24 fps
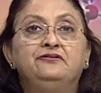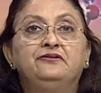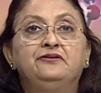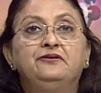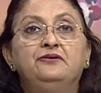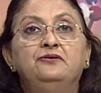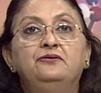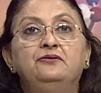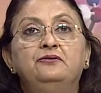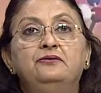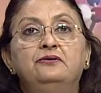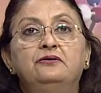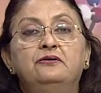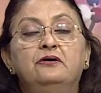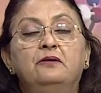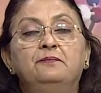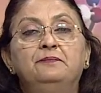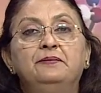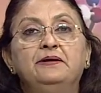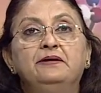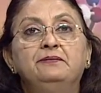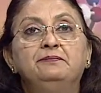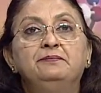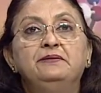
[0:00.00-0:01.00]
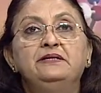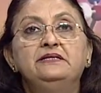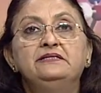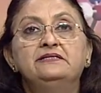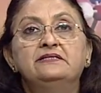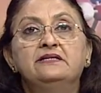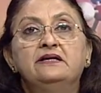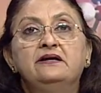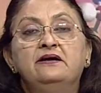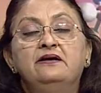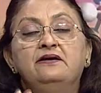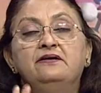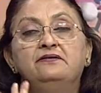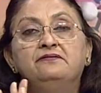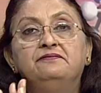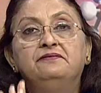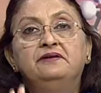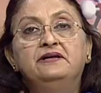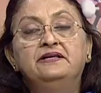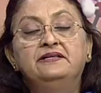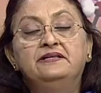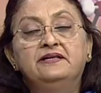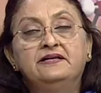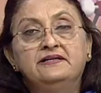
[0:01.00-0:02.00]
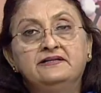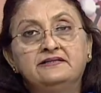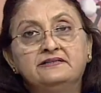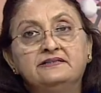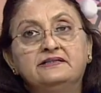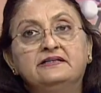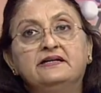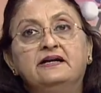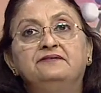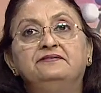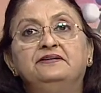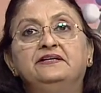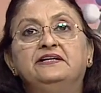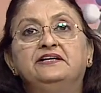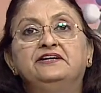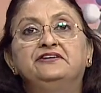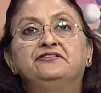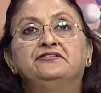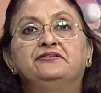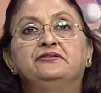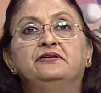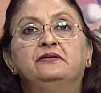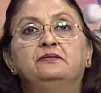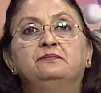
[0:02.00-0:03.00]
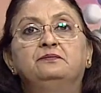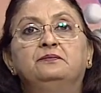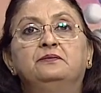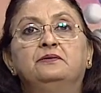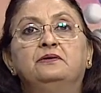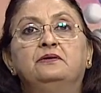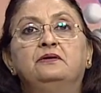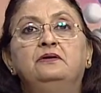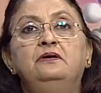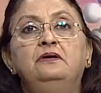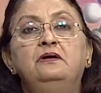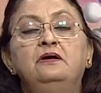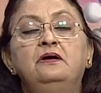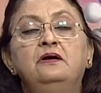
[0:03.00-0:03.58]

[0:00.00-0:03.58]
Geotropic means where there is gravitational pull.